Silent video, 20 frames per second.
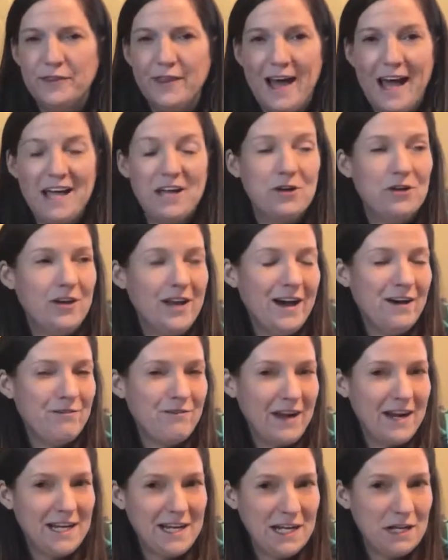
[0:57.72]
I could not
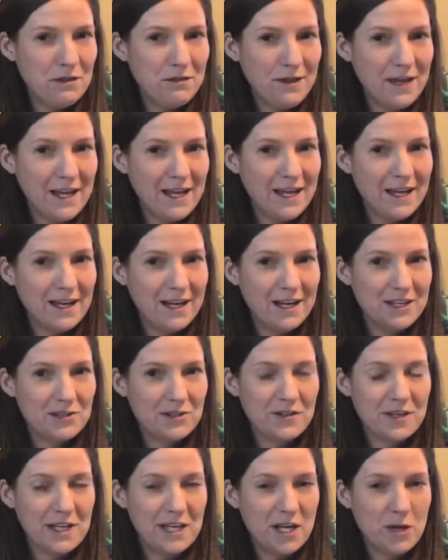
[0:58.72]
find anything
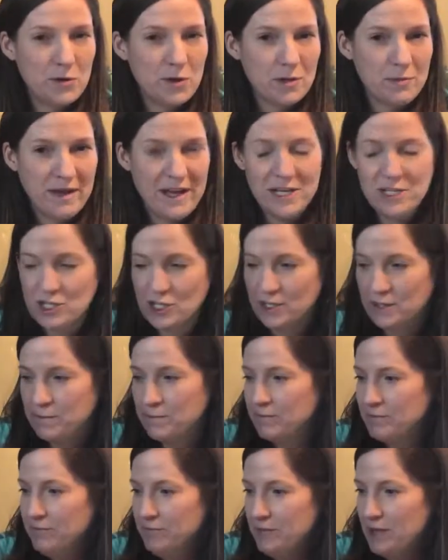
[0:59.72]
under the keyword
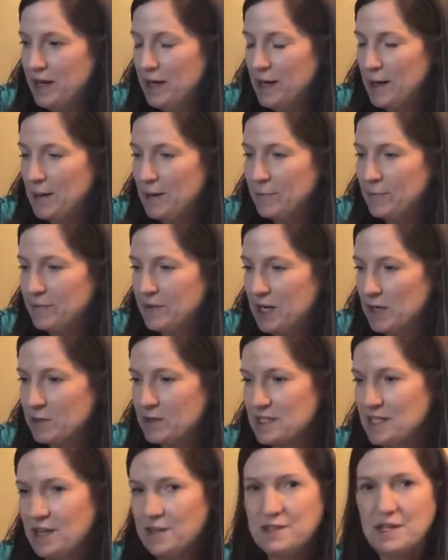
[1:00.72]
pendulum. There
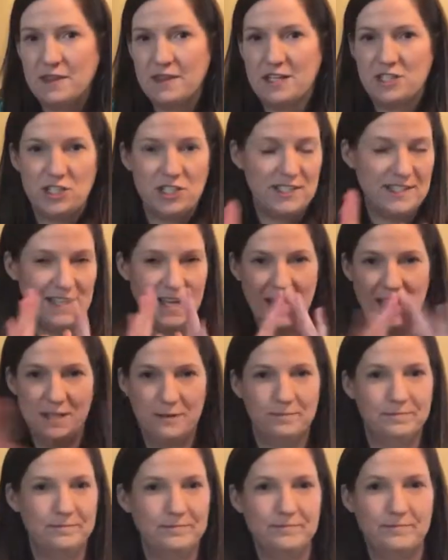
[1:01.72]
was nothing that just
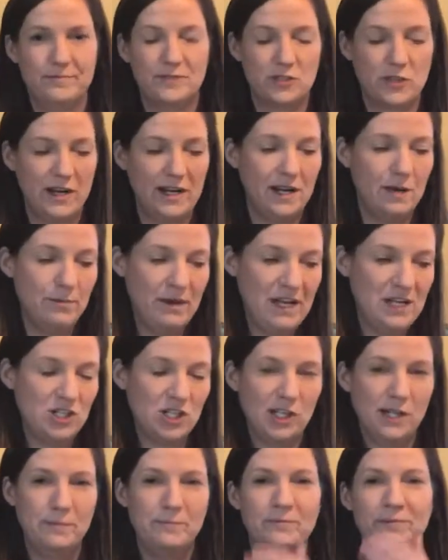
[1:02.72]
said straight up
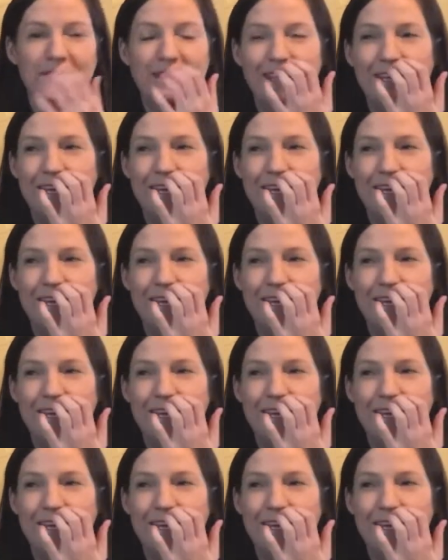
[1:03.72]
pendulum.